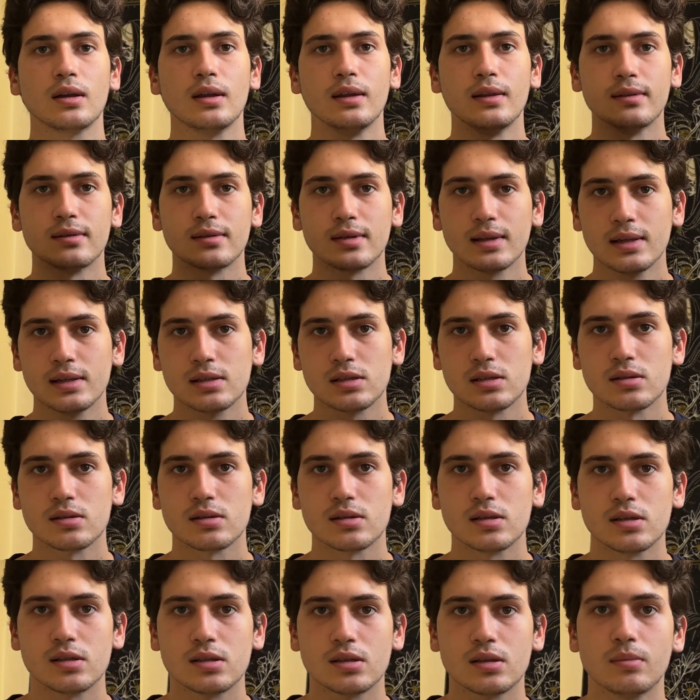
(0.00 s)
intelligent
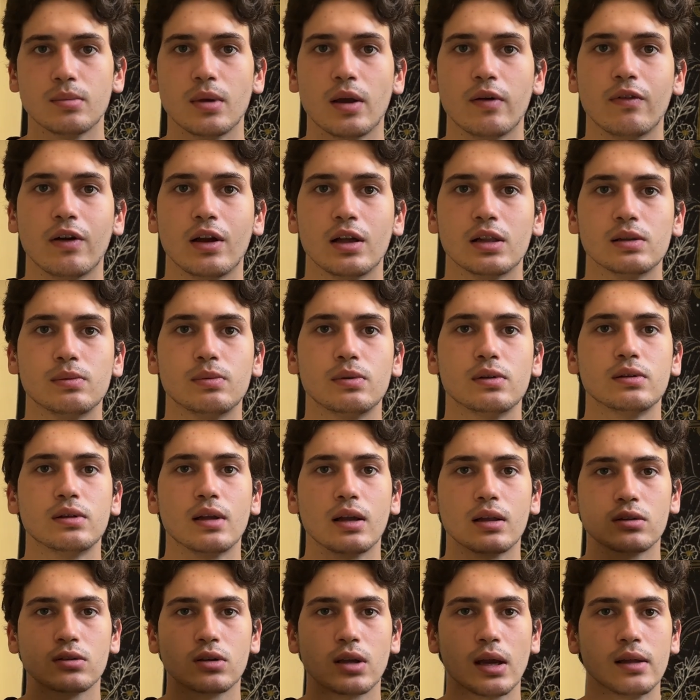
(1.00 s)
system available
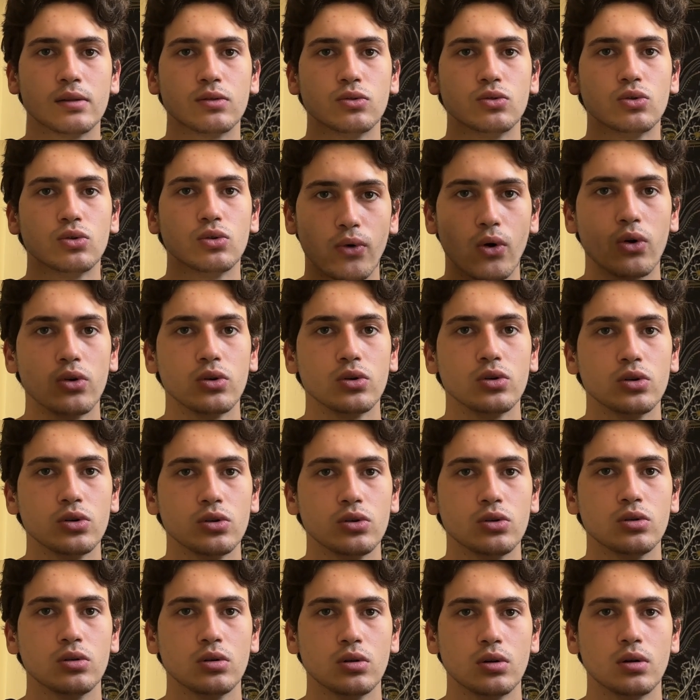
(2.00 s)
that can do for
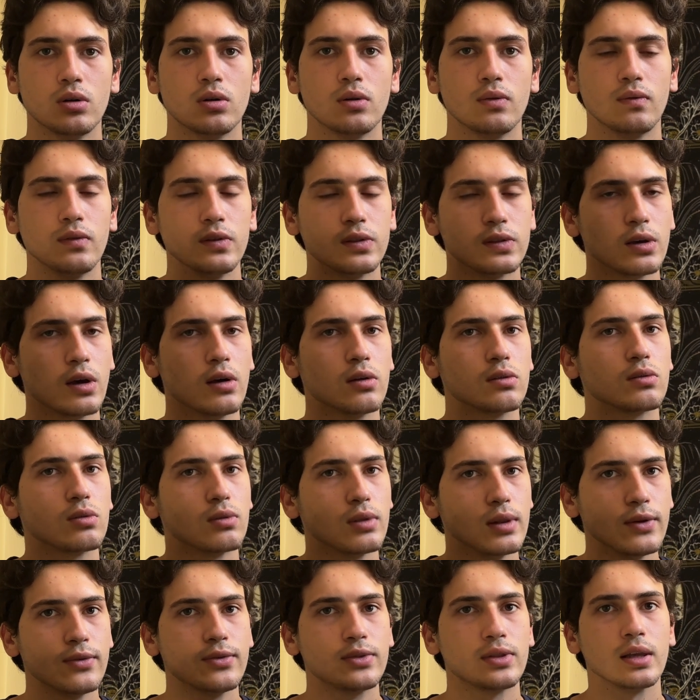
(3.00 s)
you without
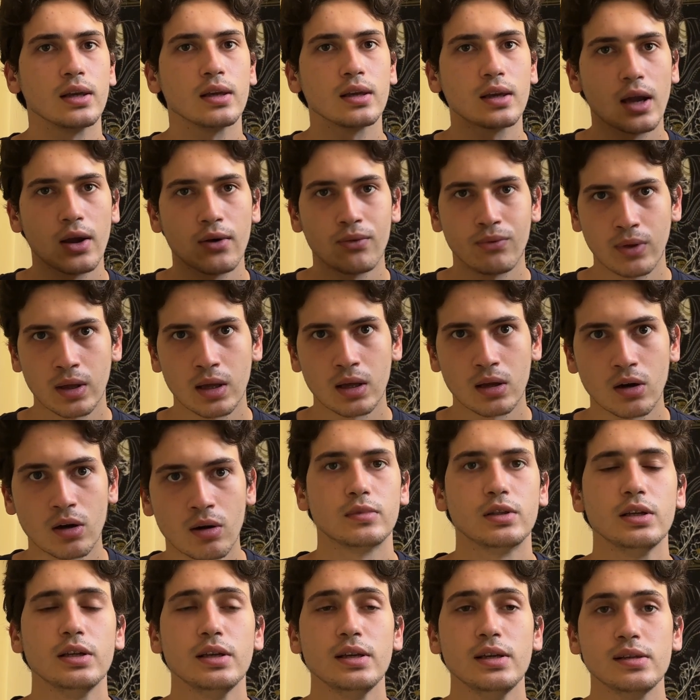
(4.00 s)
lifting a finger.
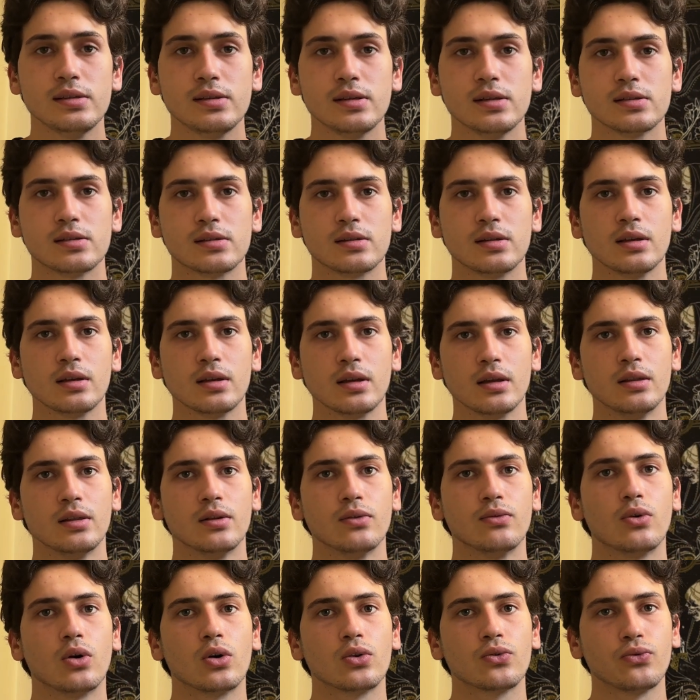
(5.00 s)
The easiest thing in
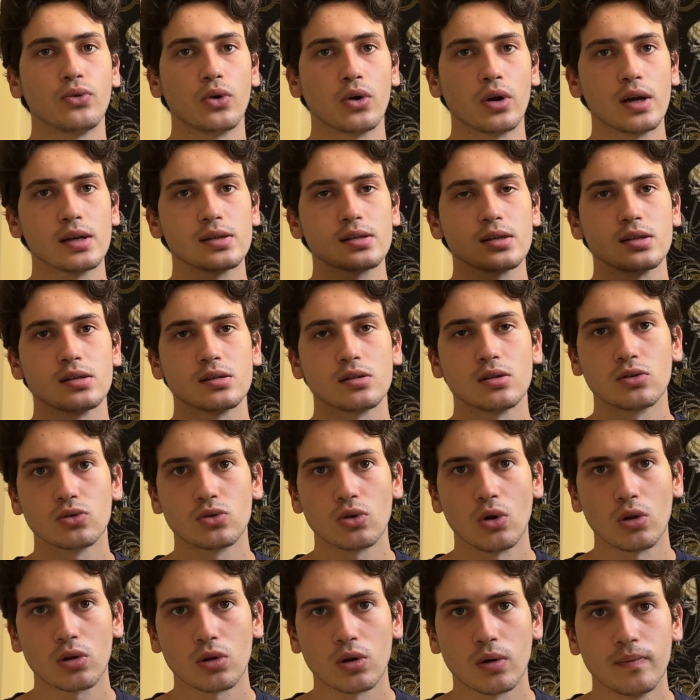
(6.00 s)
the world for us is to
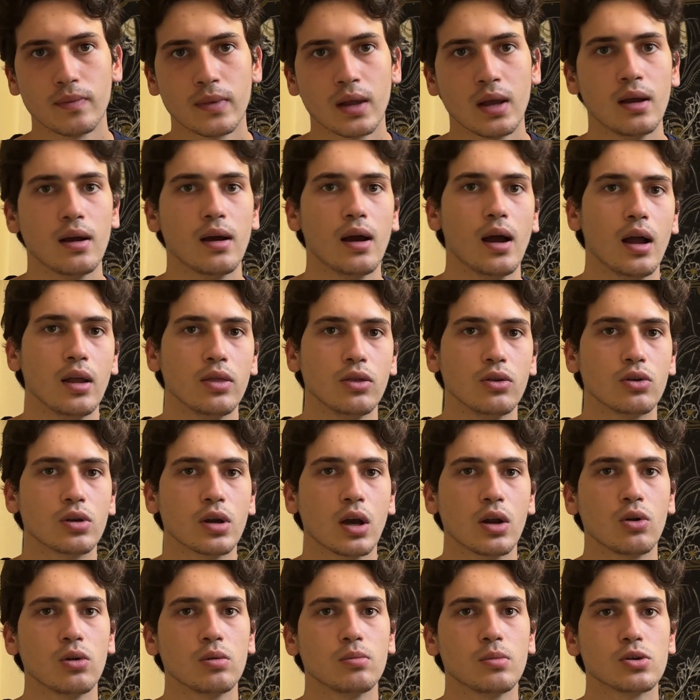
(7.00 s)
talk, and you
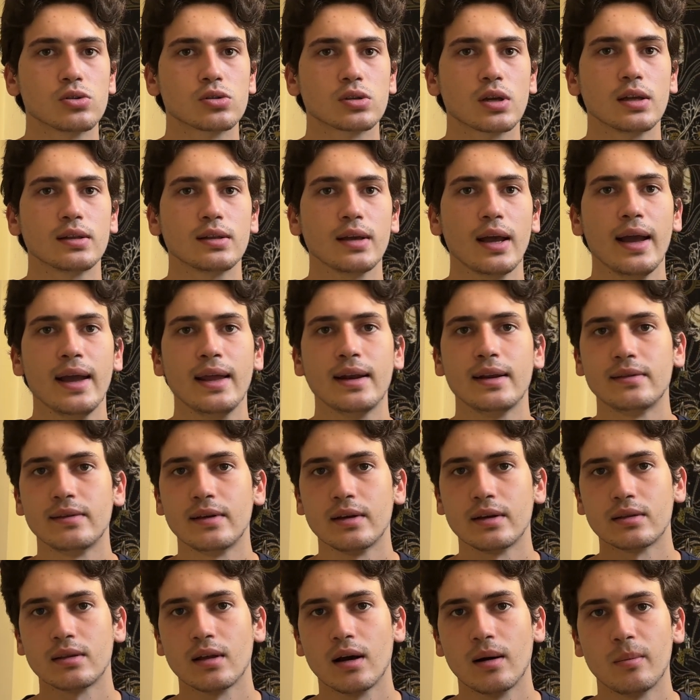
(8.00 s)
can almost get
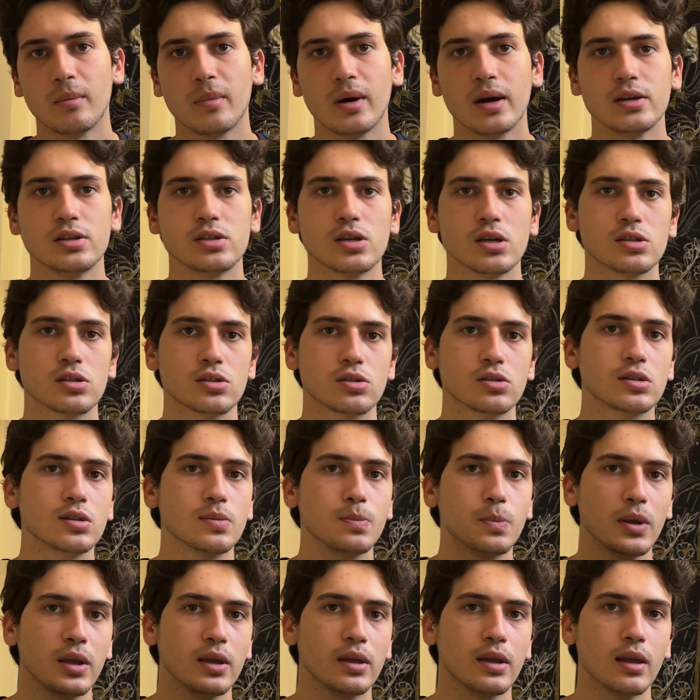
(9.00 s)
anything done by just
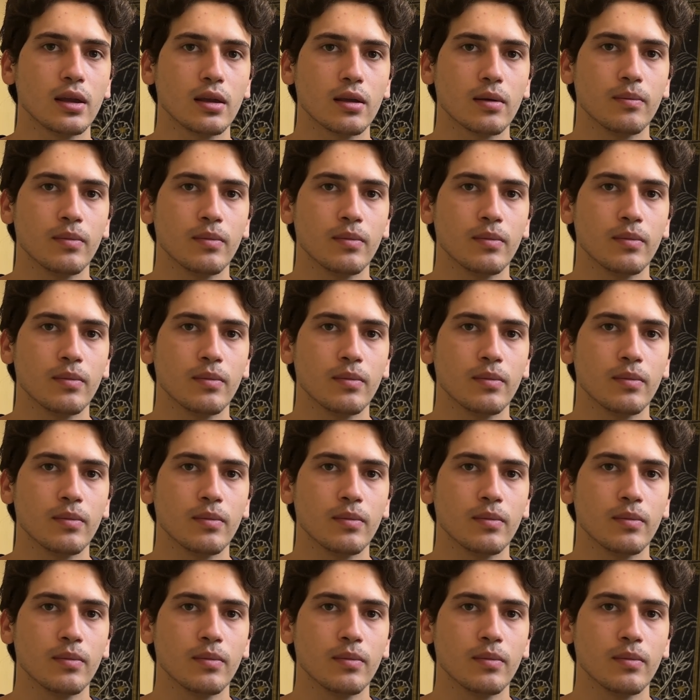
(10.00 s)
speaking.